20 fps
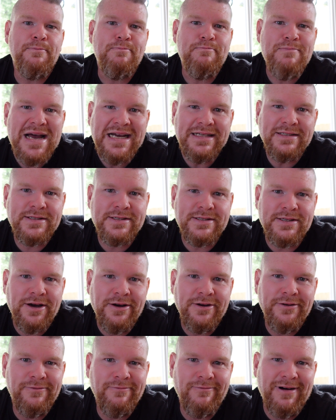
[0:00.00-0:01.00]
Matt
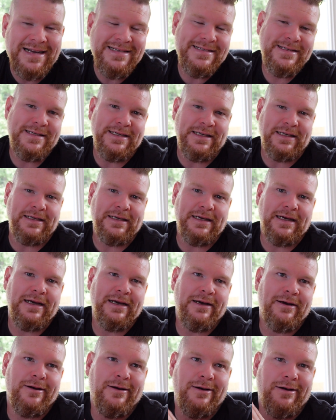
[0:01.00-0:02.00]
Stone Racing.
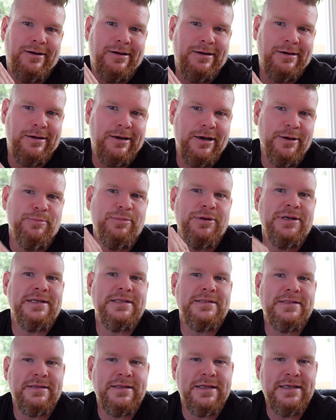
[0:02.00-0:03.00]
I'm
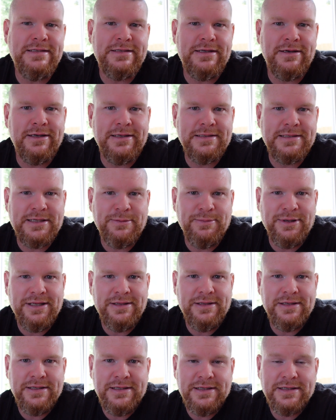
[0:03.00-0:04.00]
predicting these guys to be
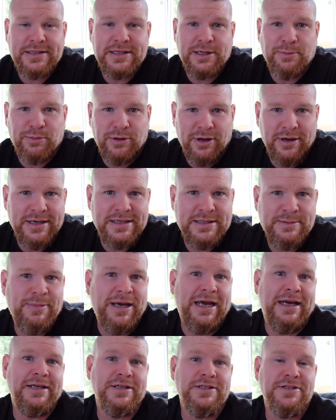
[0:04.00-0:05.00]
the surprise
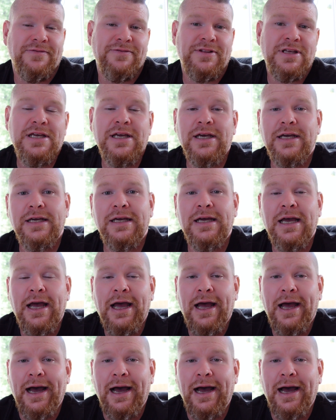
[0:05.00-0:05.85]
package of the year.